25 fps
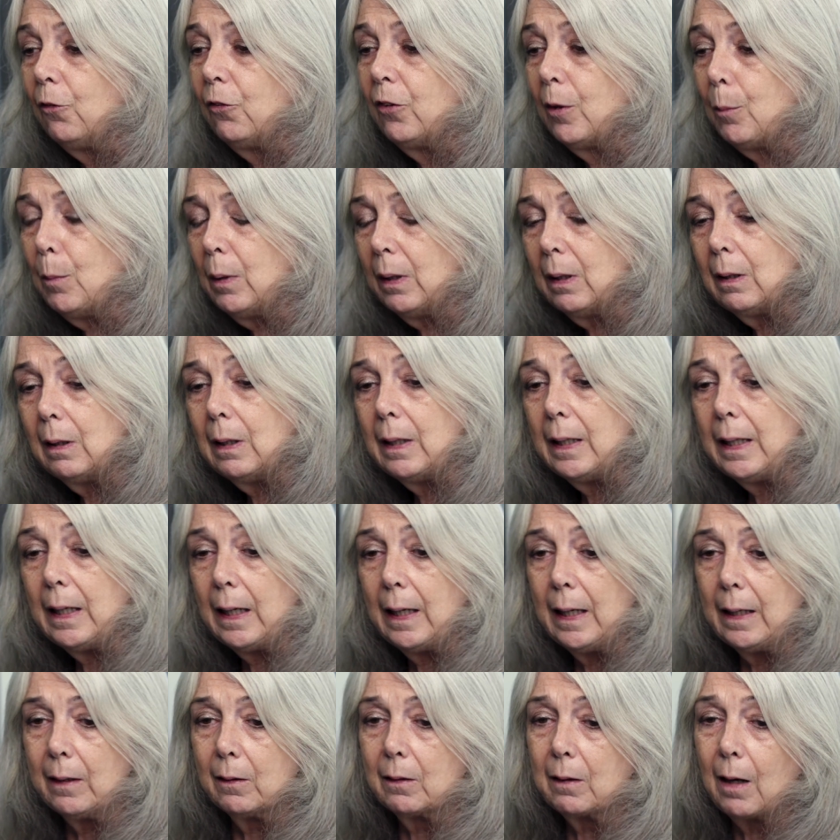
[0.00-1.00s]

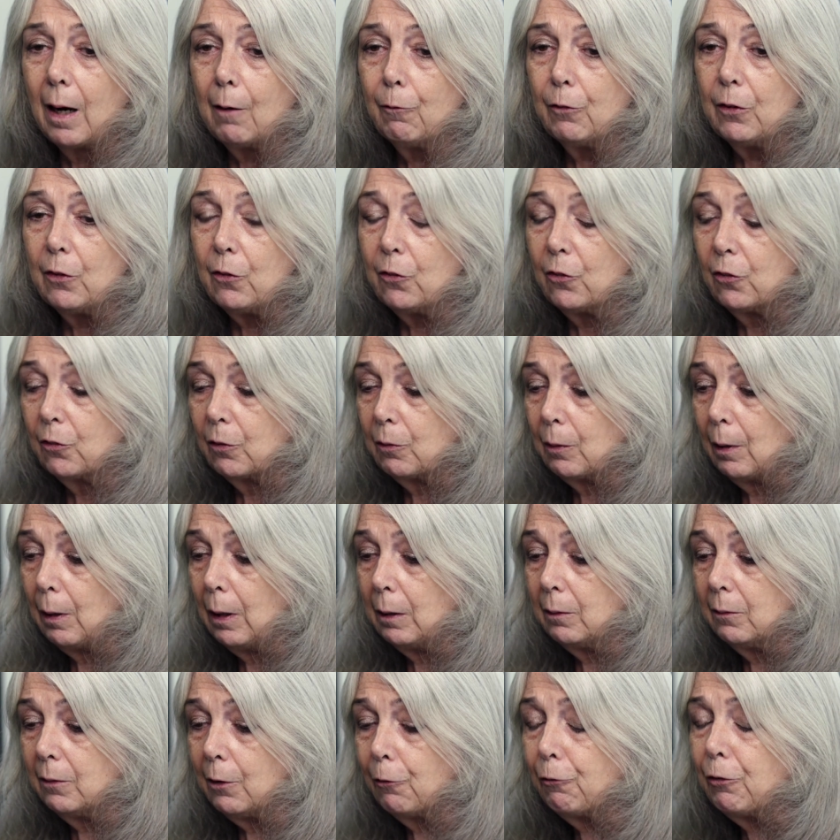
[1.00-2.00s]
Similarly, it covers
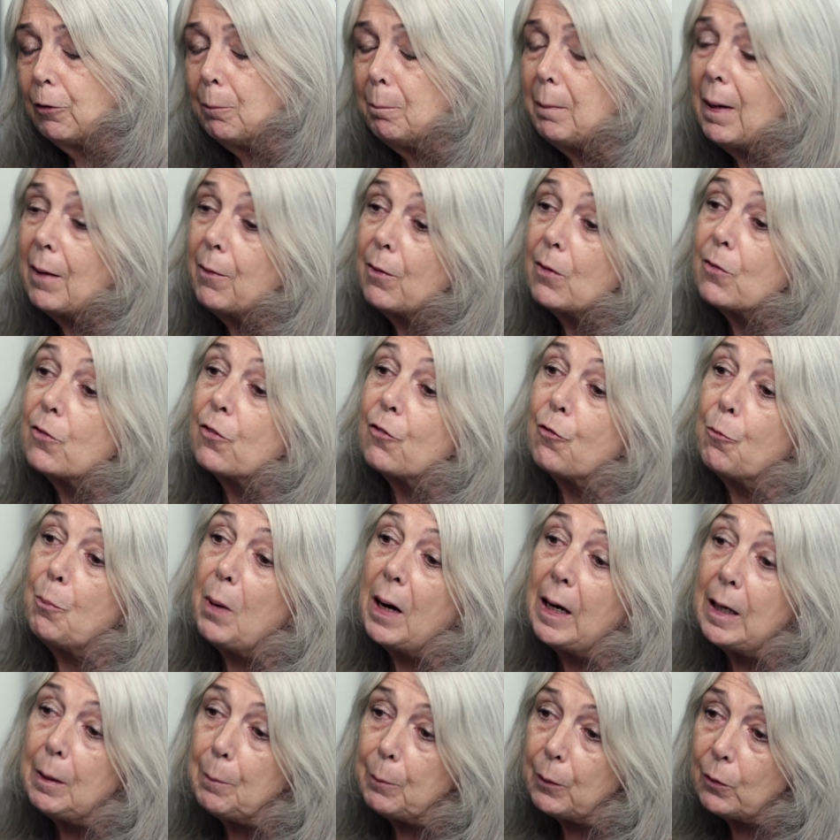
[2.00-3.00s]
different methods of
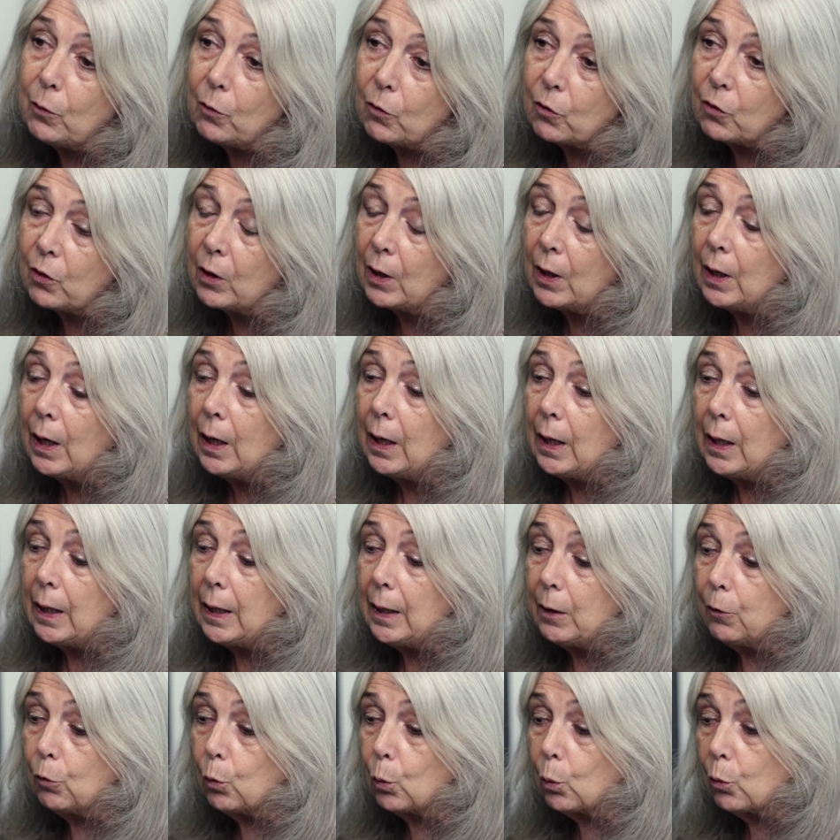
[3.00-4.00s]
payment.
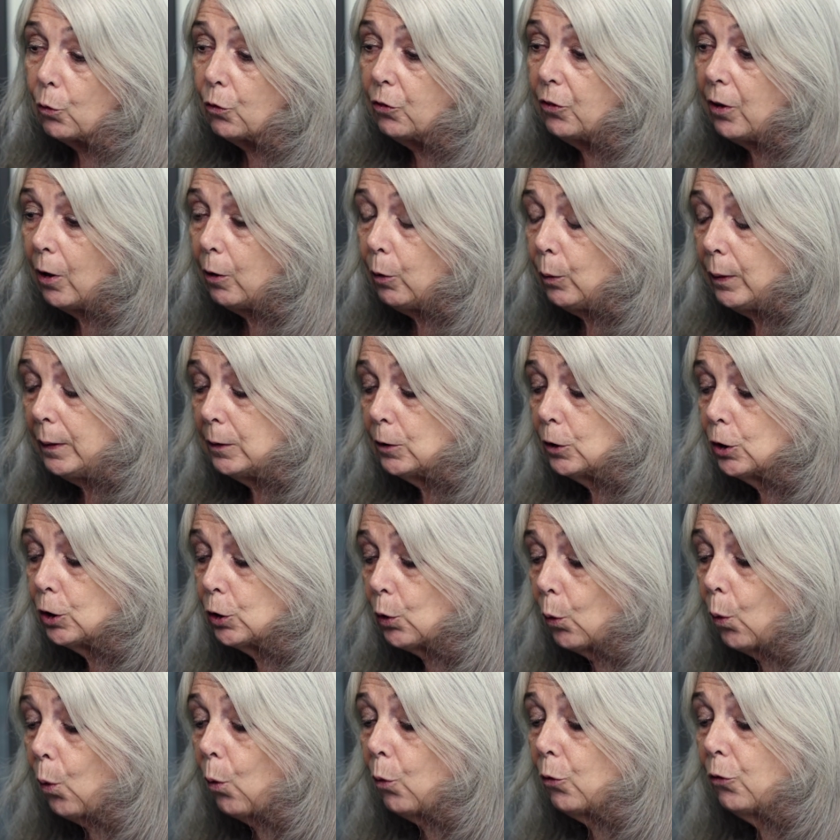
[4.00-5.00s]
It also
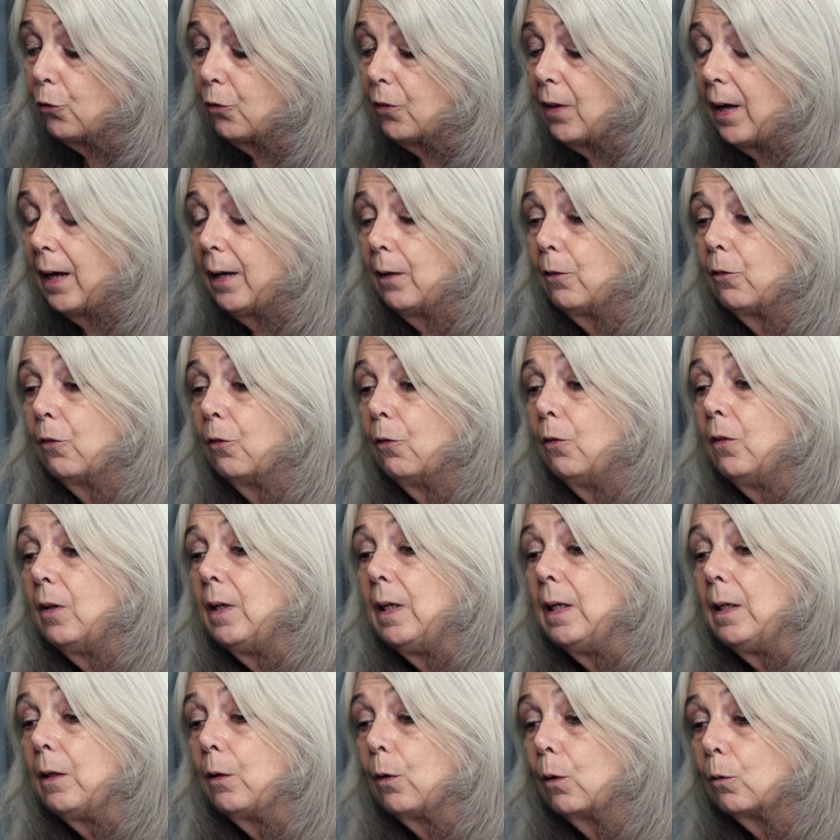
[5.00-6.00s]
ensures that
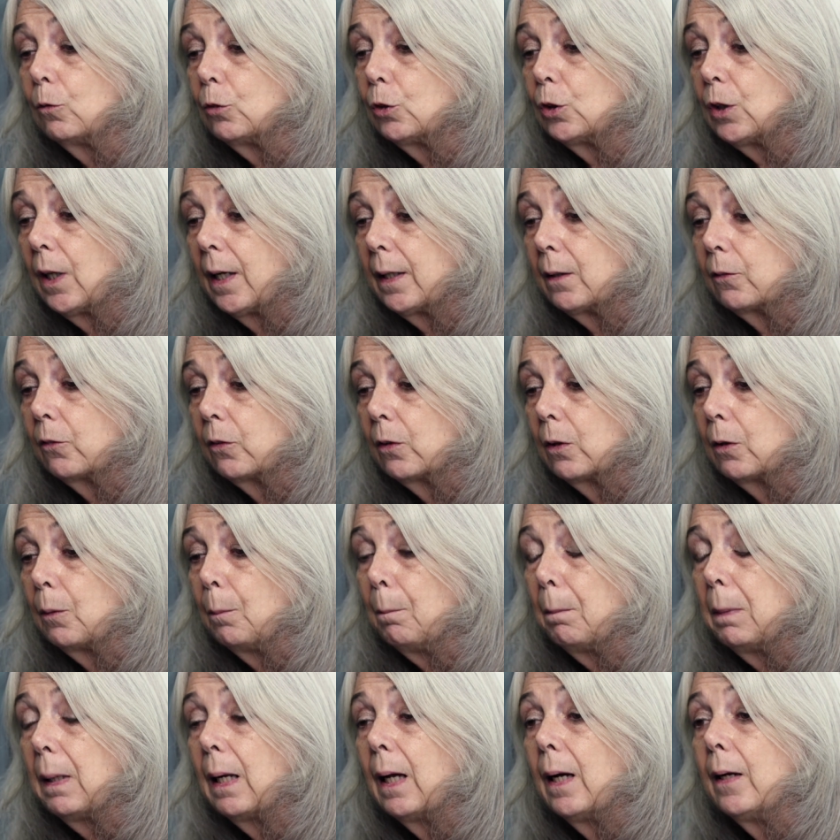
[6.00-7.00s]
the contract
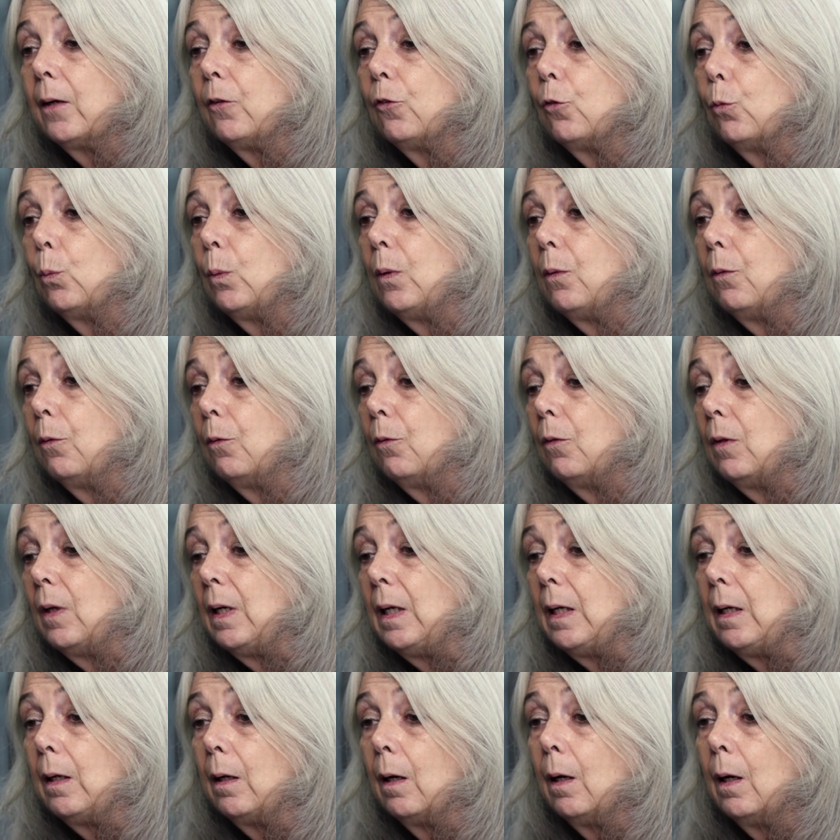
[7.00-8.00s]
complies with
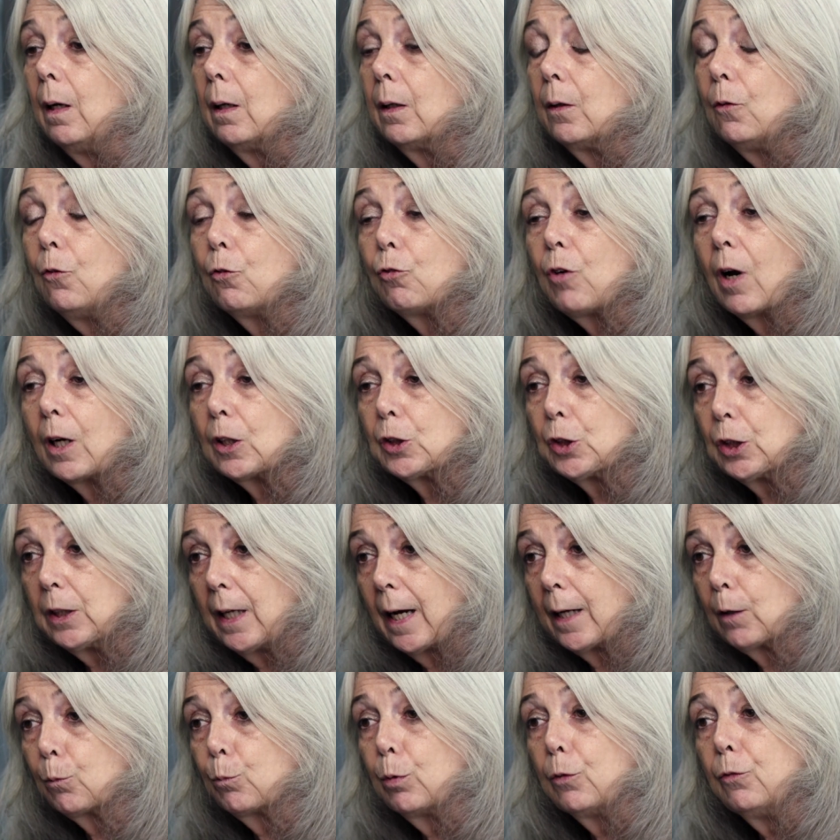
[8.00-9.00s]
the Construction
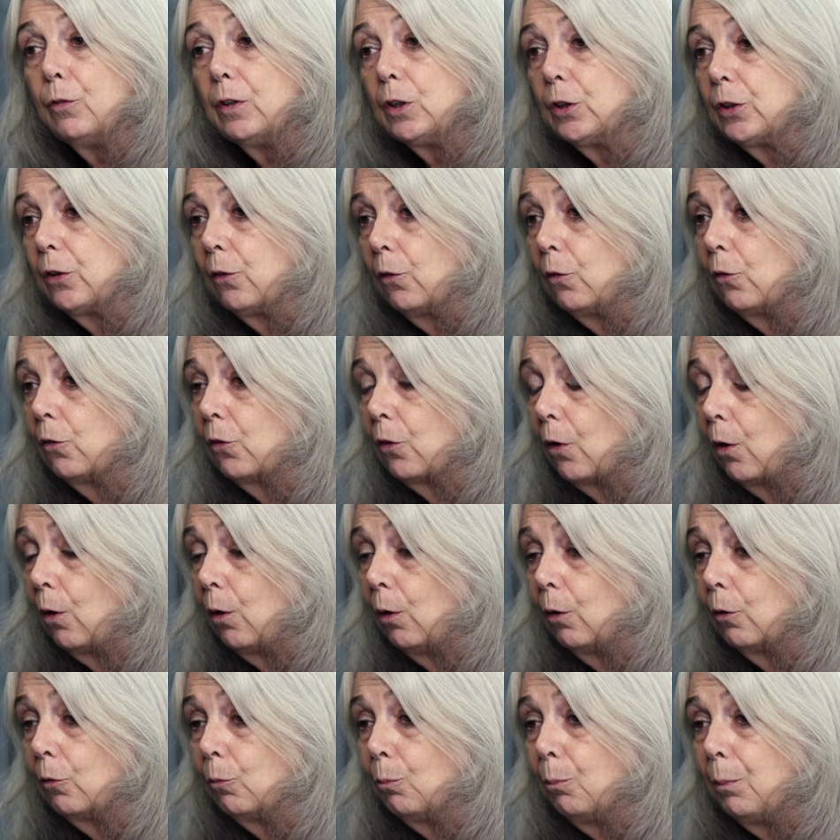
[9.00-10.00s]
Act provisions
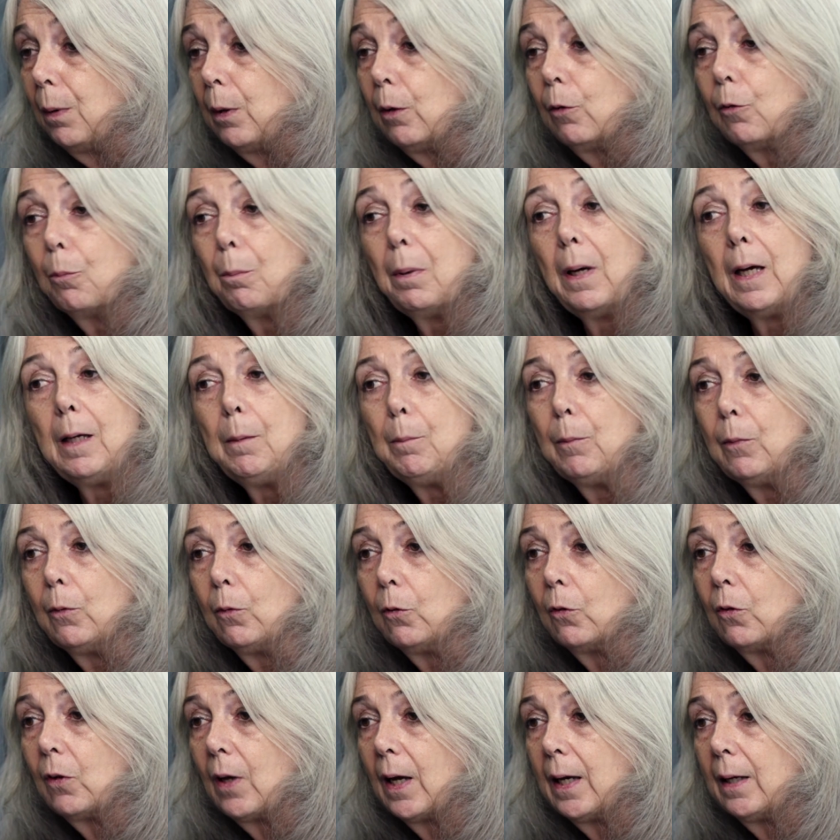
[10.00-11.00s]
on both
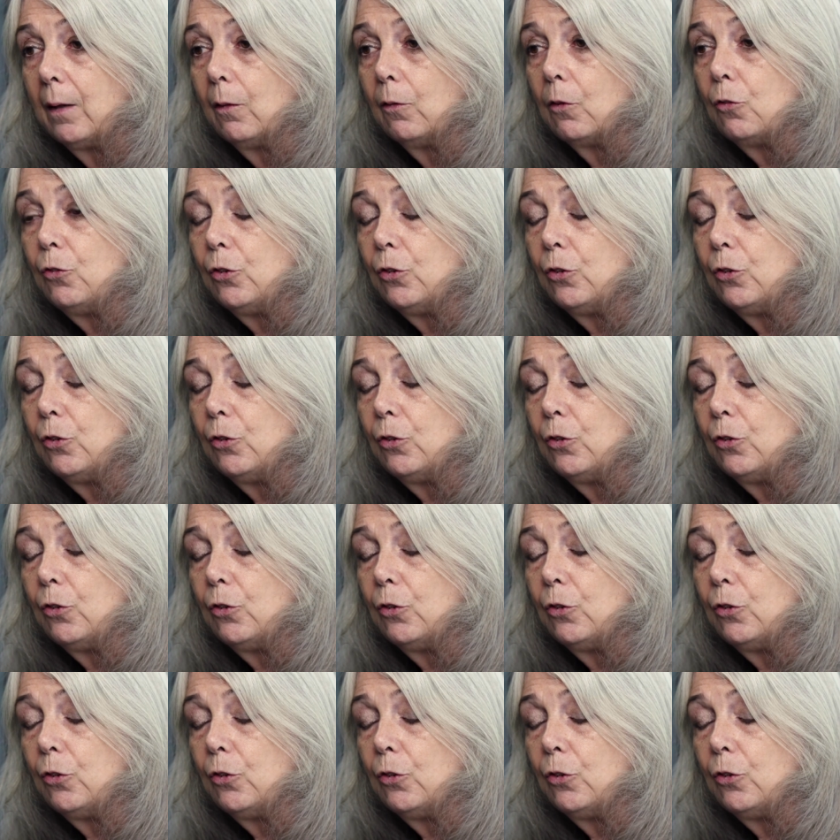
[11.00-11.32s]
payment and